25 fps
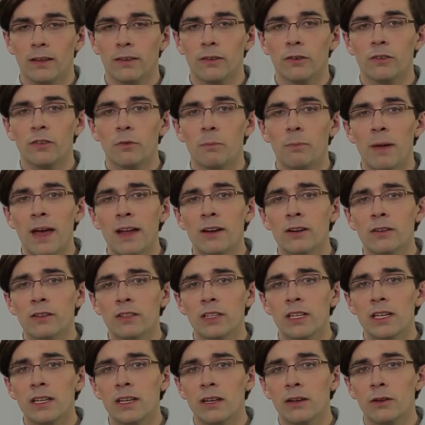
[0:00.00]
So it's better
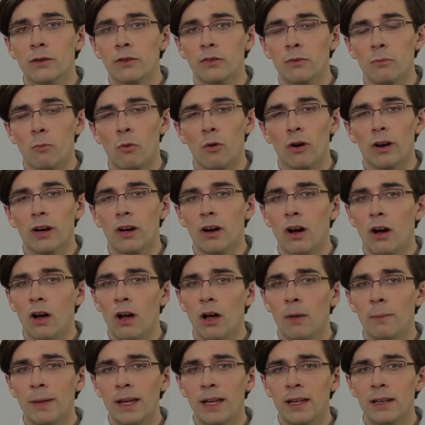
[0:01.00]
to use more
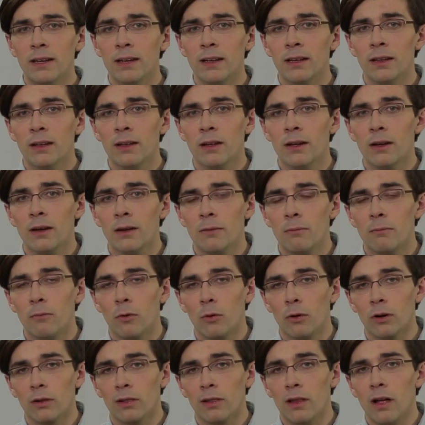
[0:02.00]
common,
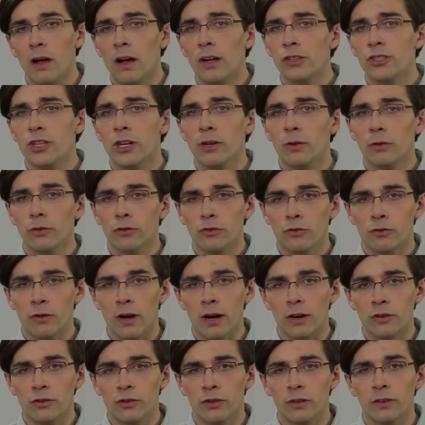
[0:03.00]
more logical
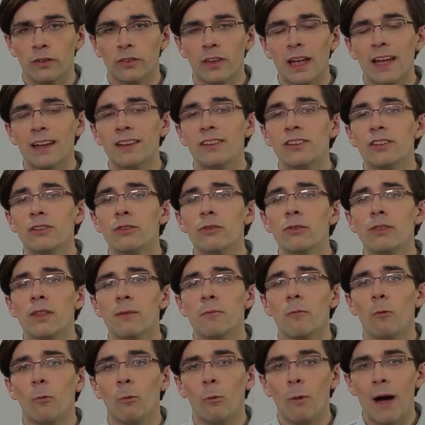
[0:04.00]
structures and do
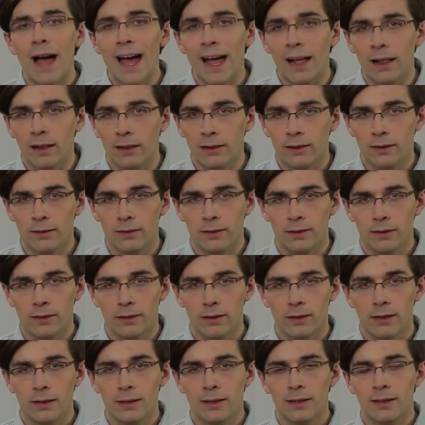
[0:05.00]
them well.
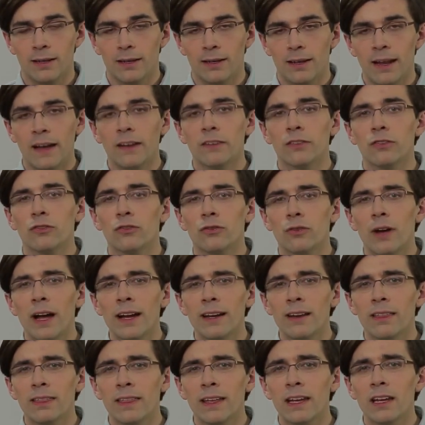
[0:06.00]
Next,
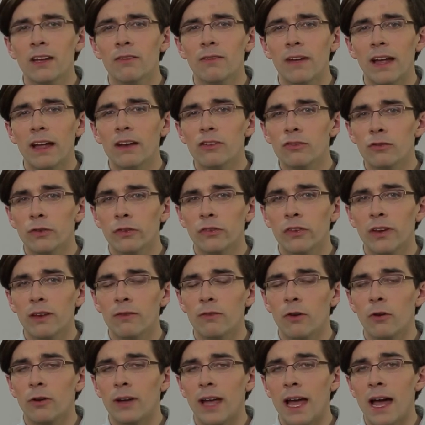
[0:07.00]
try to think of
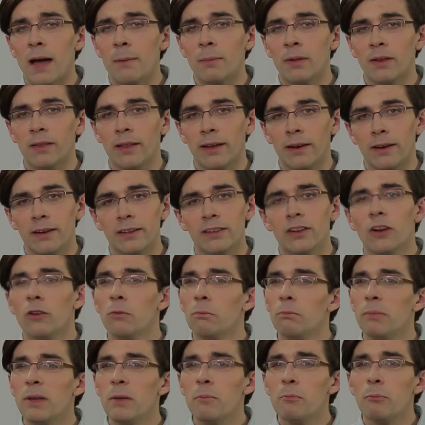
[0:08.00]
interesting vocabulary.
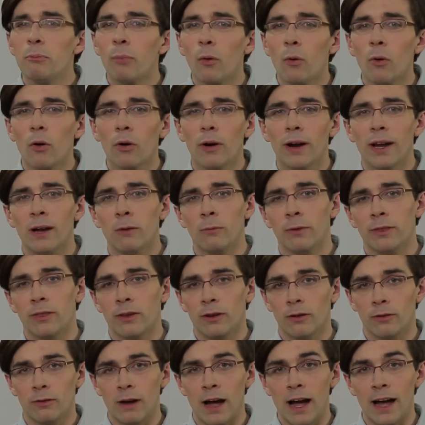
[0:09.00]
Don't be boring with
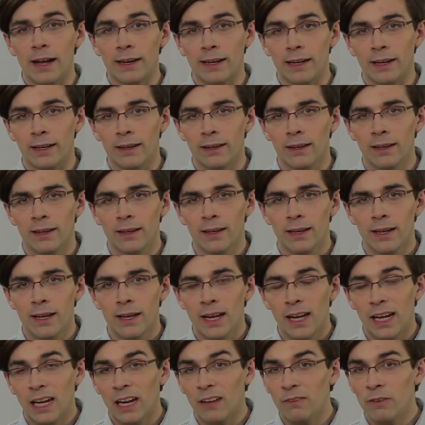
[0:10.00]
your writing.
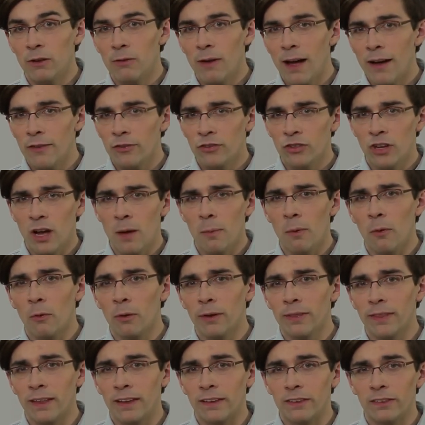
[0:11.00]
And if you have trouble
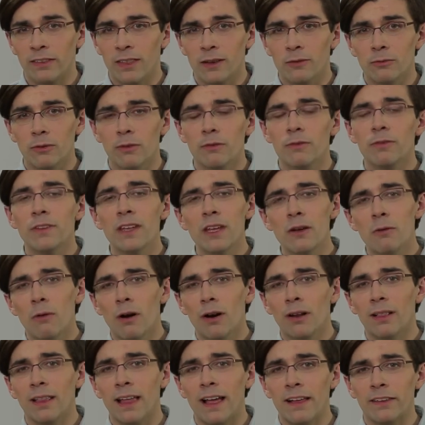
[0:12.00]
with this, then review
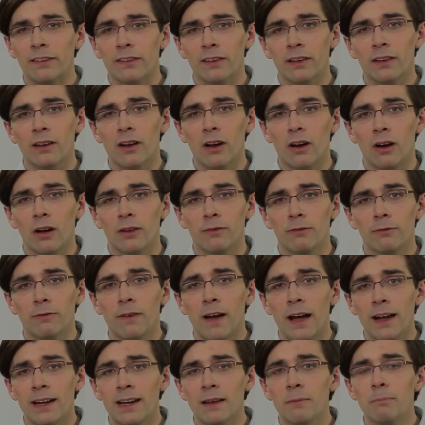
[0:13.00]
our lesson on
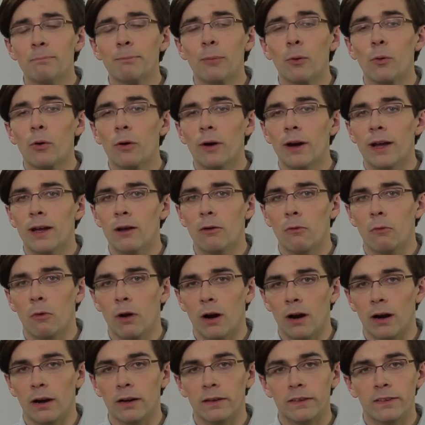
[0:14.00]
fighting boring
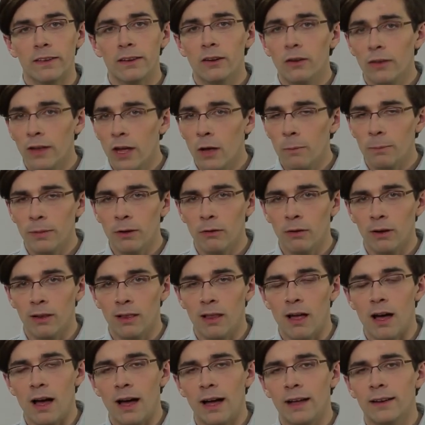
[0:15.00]
words. It'll help you a
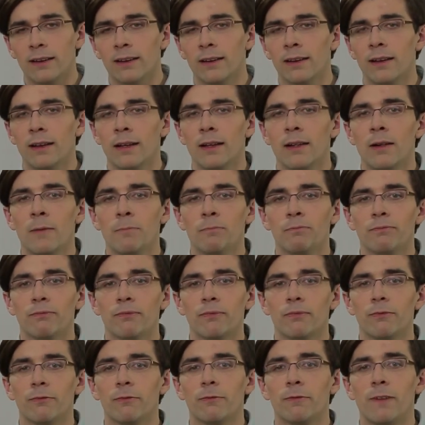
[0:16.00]
lot.
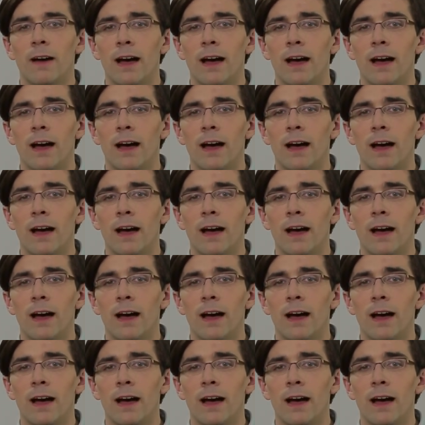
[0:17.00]
And